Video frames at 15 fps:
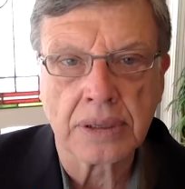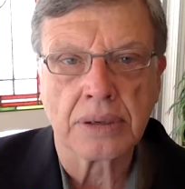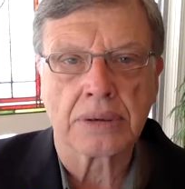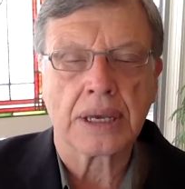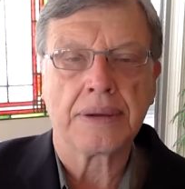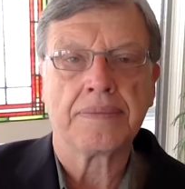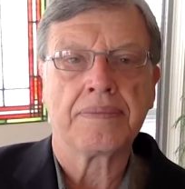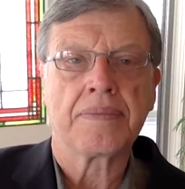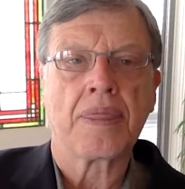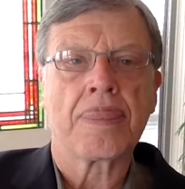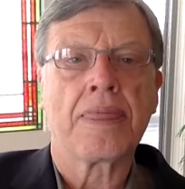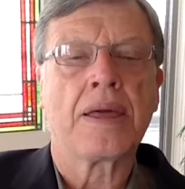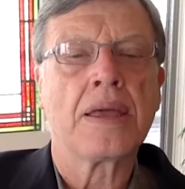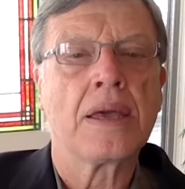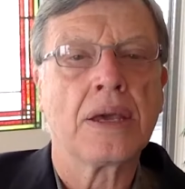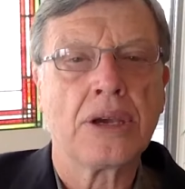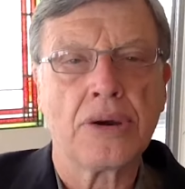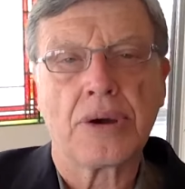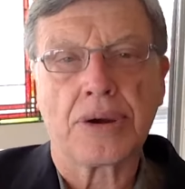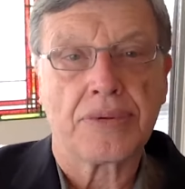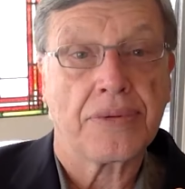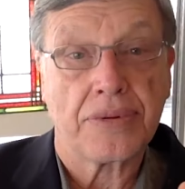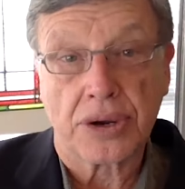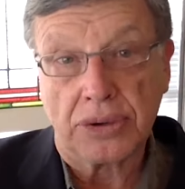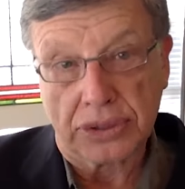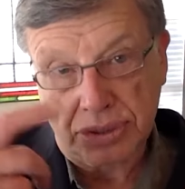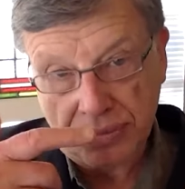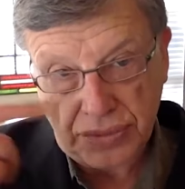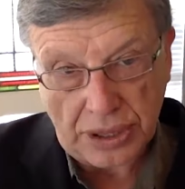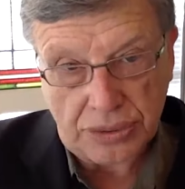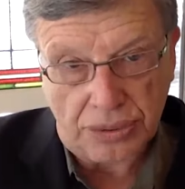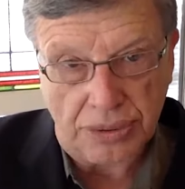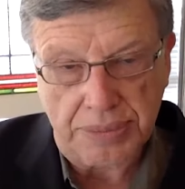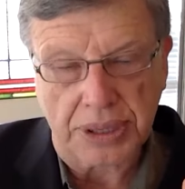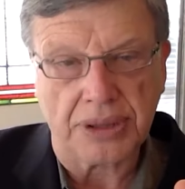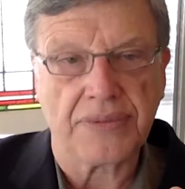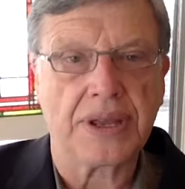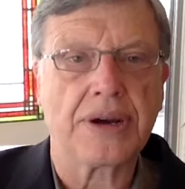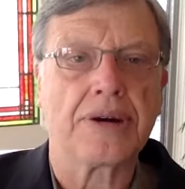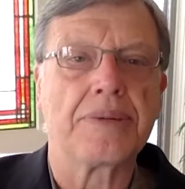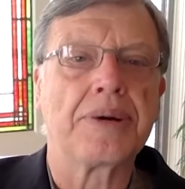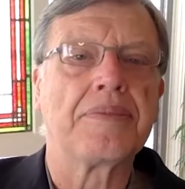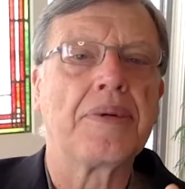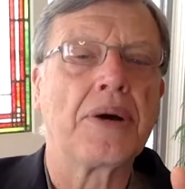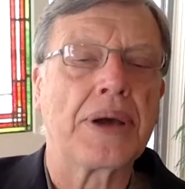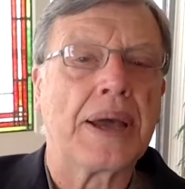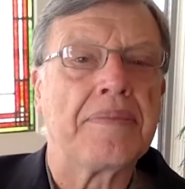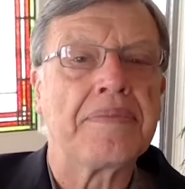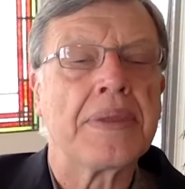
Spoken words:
Okay? Huron River goes right through the middle of Ann Arbor. Okay.